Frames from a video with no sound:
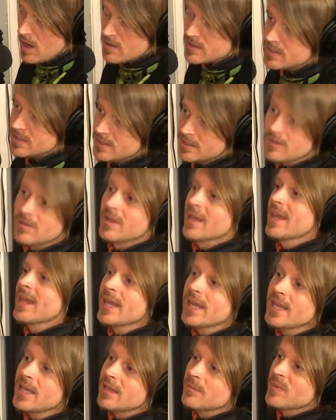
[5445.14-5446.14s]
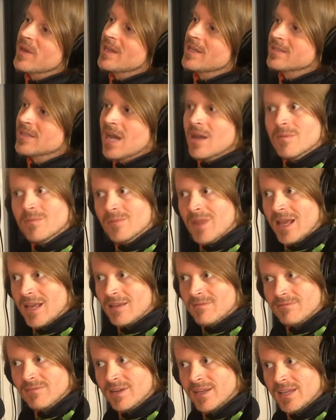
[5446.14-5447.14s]
was still a kid by the time
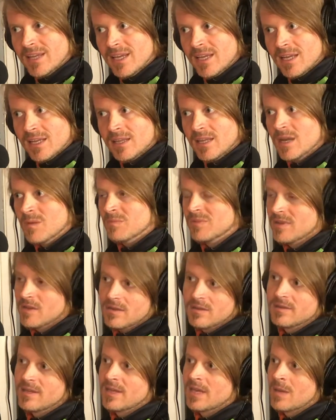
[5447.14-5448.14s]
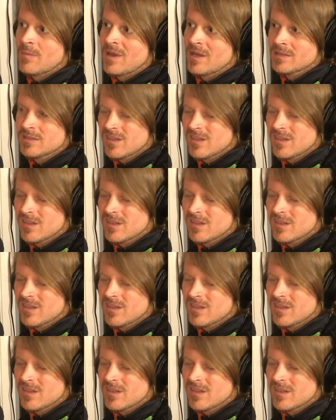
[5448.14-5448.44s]
like freaking the Unplugged thing came out.